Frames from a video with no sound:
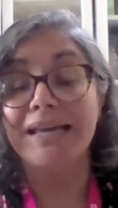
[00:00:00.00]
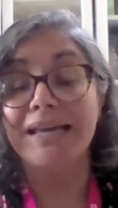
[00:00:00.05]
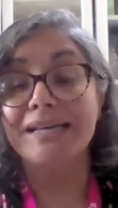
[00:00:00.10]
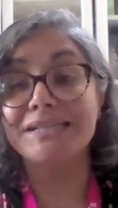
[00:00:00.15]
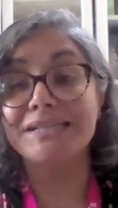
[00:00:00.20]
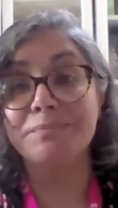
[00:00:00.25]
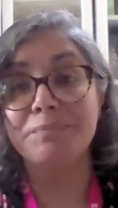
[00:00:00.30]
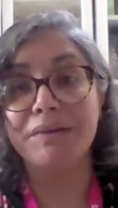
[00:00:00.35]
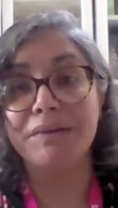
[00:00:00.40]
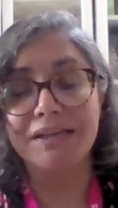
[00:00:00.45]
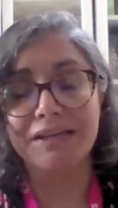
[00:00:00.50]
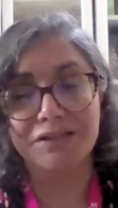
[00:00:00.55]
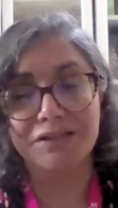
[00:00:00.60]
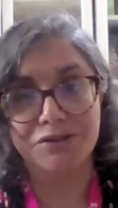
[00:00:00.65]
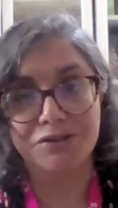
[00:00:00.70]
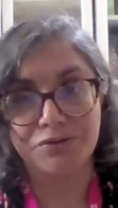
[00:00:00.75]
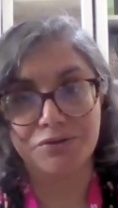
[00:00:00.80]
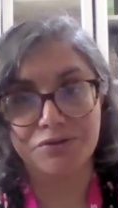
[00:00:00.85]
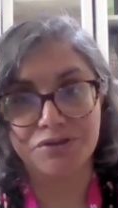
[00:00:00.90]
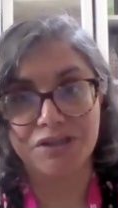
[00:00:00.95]
speaking
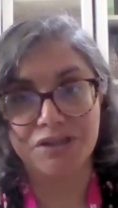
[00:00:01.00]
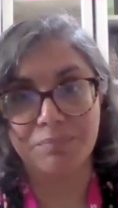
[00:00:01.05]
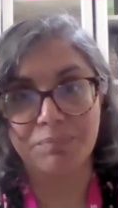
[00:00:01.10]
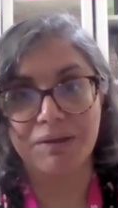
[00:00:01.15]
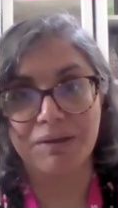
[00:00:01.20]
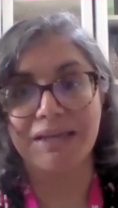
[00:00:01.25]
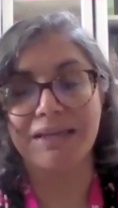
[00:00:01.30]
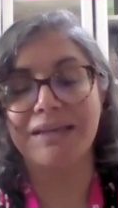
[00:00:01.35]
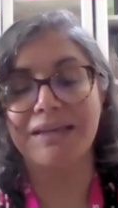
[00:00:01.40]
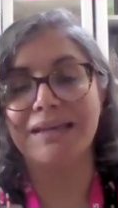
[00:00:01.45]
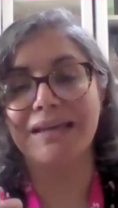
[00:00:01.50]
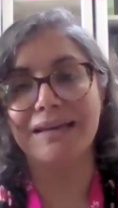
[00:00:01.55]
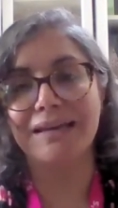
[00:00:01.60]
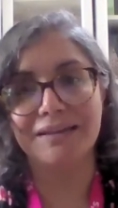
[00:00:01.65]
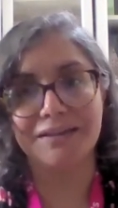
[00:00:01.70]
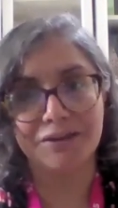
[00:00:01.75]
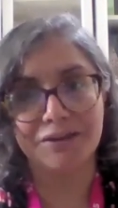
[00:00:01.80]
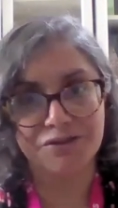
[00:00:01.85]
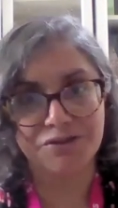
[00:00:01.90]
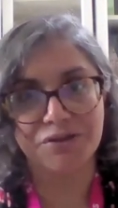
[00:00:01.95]
to your GP,
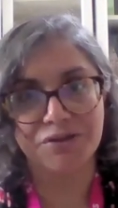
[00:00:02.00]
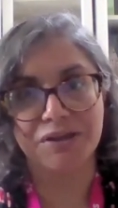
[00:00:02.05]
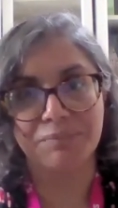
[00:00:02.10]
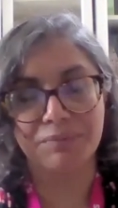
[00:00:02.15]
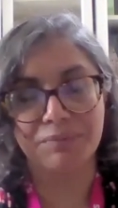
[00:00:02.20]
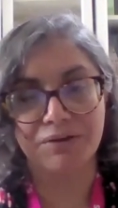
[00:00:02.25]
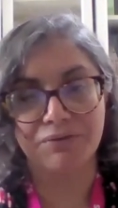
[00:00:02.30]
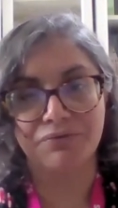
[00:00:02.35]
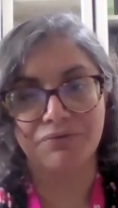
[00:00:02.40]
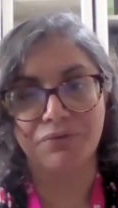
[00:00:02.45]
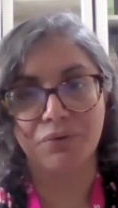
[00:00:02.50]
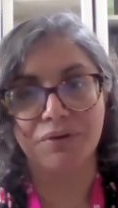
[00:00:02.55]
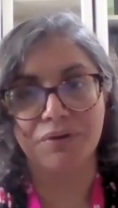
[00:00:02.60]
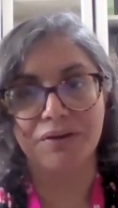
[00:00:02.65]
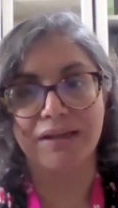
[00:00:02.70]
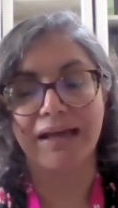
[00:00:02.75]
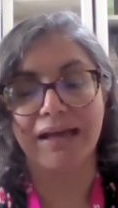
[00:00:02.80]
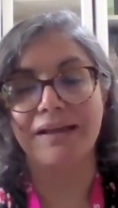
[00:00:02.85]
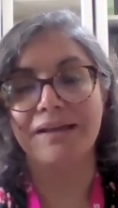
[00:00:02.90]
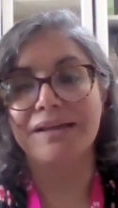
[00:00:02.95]
getting the treatment for
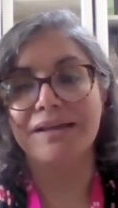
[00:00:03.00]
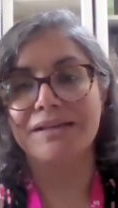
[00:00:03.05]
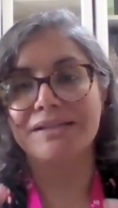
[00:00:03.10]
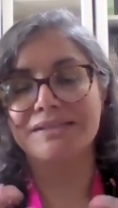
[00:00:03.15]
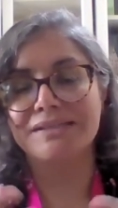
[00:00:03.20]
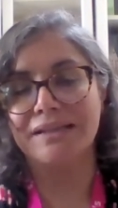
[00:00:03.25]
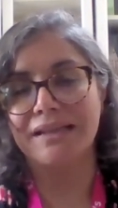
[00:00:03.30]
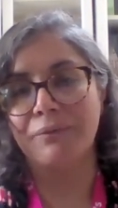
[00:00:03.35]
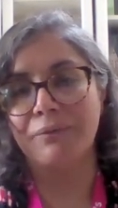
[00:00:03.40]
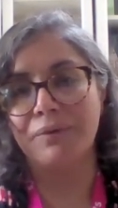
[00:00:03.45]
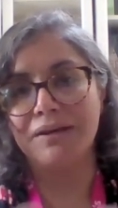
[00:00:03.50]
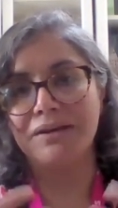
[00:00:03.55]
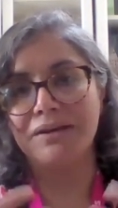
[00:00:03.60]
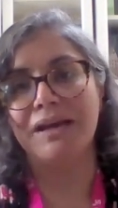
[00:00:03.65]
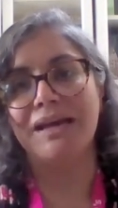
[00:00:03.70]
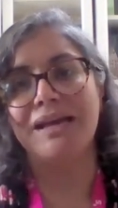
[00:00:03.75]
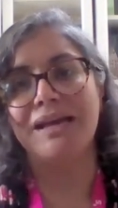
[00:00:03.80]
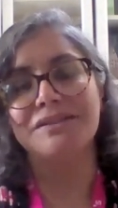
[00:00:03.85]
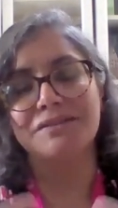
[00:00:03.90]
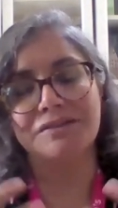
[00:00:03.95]
that, so that when you
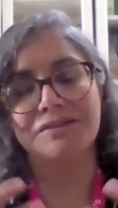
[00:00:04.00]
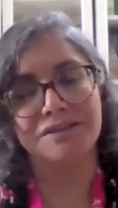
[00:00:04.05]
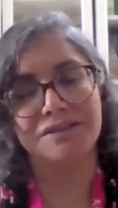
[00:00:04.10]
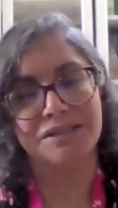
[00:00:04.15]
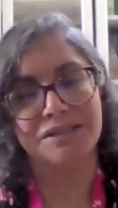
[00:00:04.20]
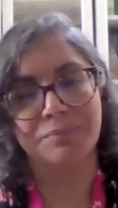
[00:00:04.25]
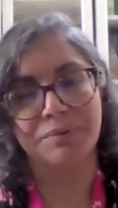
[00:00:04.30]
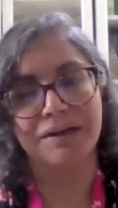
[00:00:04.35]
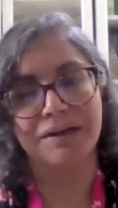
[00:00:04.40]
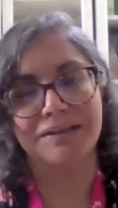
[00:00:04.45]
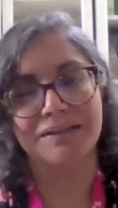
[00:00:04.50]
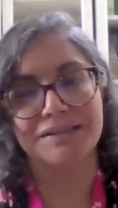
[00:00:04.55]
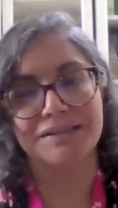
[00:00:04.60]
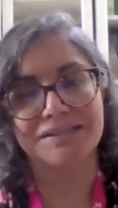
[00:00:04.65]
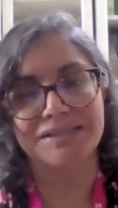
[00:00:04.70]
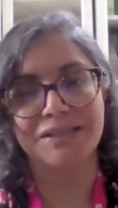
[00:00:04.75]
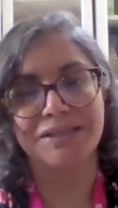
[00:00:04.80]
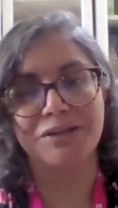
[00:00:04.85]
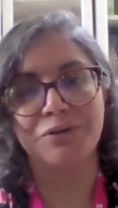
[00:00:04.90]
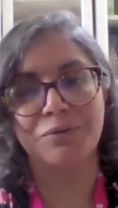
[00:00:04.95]
enter into a
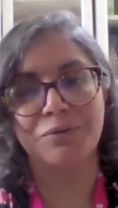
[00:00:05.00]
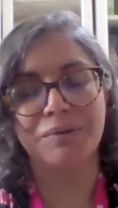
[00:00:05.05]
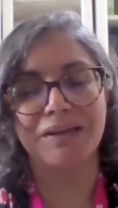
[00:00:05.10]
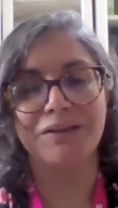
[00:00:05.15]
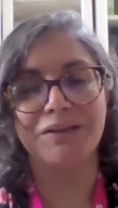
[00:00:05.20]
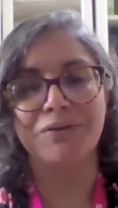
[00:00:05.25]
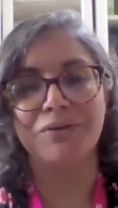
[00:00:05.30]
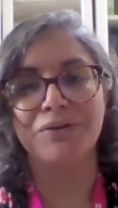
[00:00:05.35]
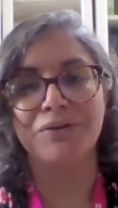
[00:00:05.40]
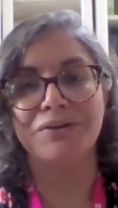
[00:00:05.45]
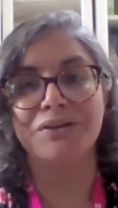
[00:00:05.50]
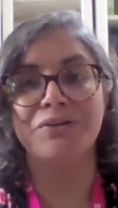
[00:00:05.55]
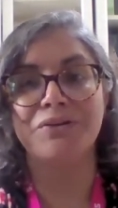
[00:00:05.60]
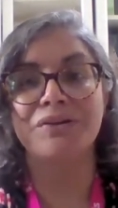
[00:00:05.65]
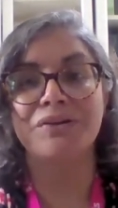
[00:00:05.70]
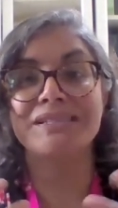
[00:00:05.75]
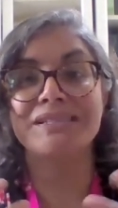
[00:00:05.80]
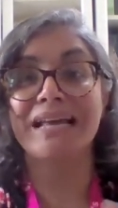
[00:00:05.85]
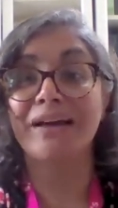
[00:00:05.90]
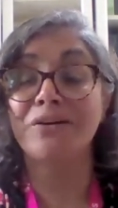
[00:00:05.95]
pregnancy, you're
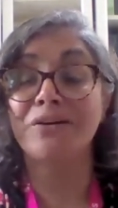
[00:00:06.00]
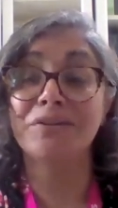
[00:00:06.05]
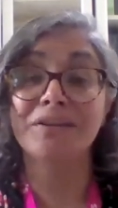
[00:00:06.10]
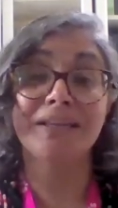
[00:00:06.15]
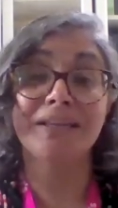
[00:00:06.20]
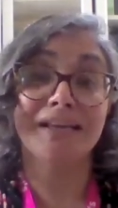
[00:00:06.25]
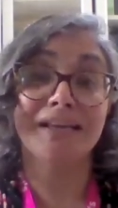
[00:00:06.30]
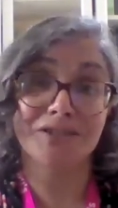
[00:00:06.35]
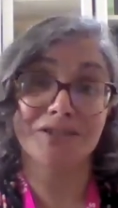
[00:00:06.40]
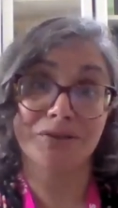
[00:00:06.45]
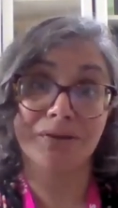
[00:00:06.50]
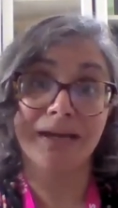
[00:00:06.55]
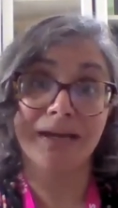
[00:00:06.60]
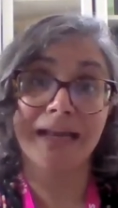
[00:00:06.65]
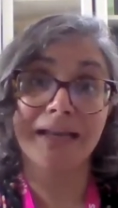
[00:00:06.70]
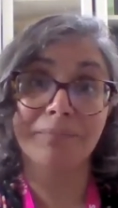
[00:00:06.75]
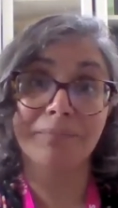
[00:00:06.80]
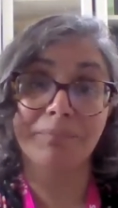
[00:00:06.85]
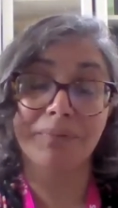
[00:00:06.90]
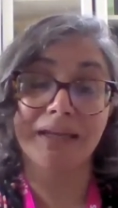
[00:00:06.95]
as healthy as you
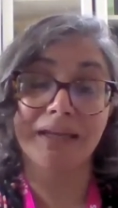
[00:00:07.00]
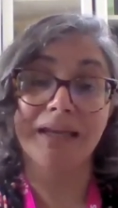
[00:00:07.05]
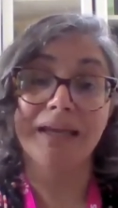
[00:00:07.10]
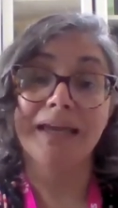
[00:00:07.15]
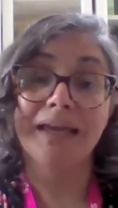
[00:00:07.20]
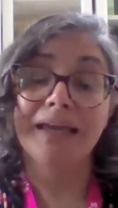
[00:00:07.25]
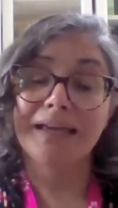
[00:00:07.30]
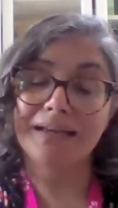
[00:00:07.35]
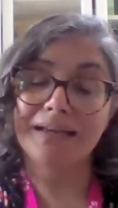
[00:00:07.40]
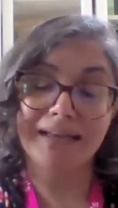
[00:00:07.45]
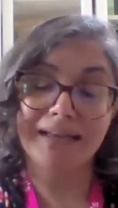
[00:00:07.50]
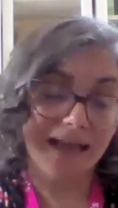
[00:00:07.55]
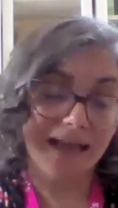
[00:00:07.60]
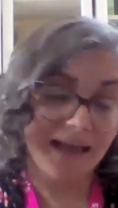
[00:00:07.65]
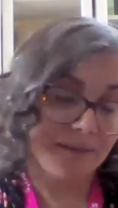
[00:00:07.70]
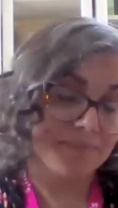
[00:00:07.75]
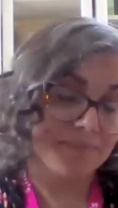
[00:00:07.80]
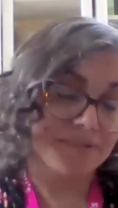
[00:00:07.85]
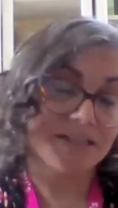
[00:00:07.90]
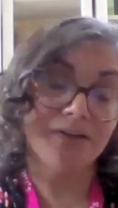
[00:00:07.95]
can be, can
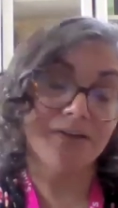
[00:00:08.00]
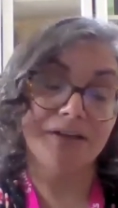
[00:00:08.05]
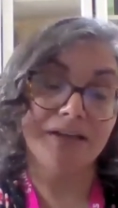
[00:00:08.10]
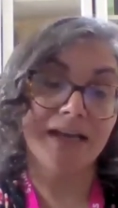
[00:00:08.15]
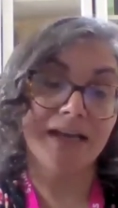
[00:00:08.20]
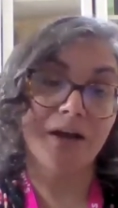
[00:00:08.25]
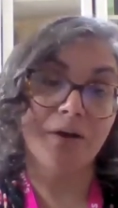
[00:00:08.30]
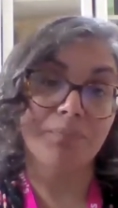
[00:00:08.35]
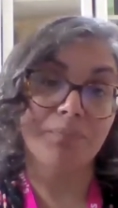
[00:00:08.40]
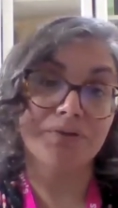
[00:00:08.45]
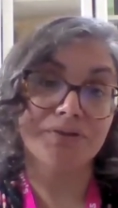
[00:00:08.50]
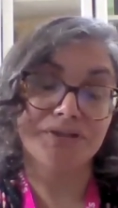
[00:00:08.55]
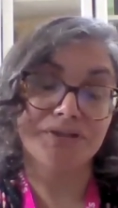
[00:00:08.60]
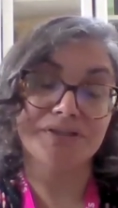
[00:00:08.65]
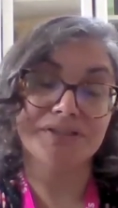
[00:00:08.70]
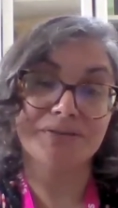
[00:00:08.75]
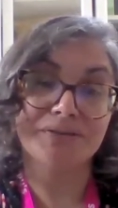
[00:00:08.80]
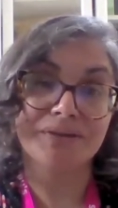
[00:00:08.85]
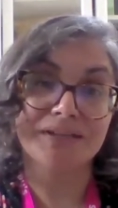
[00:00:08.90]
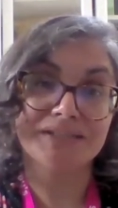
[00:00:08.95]
absolutely help
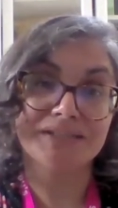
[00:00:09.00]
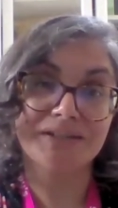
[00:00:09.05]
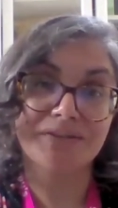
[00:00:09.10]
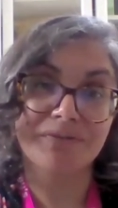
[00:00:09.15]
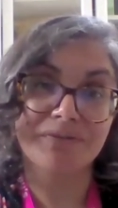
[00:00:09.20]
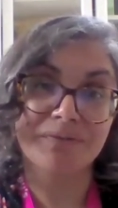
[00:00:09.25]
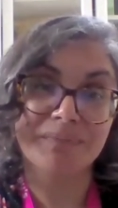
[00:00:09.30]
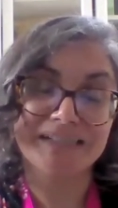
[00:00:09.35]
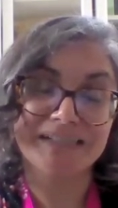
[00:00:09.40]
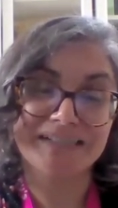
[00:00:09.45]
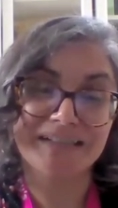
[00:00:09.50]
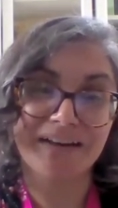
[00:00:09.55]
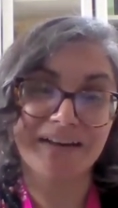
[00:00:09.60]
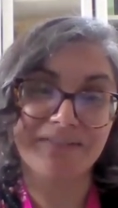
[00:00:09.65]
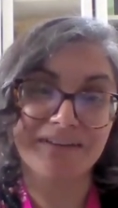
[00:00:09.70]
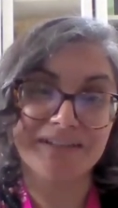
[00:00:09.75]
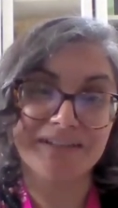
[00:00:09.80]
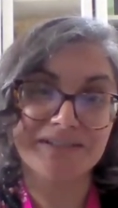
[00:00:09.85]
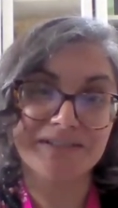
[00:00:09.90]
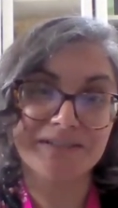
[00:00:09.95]
reduce the risk of a
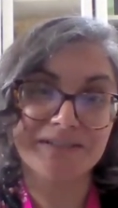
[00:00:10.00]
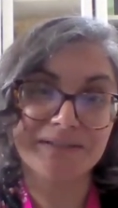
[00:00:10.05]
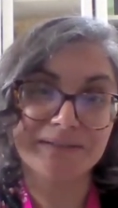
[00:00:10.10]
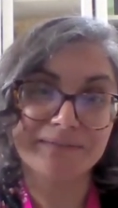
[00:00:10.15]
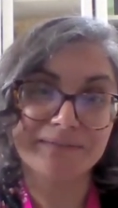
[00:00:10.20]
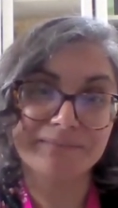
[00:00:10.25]
miscarriage.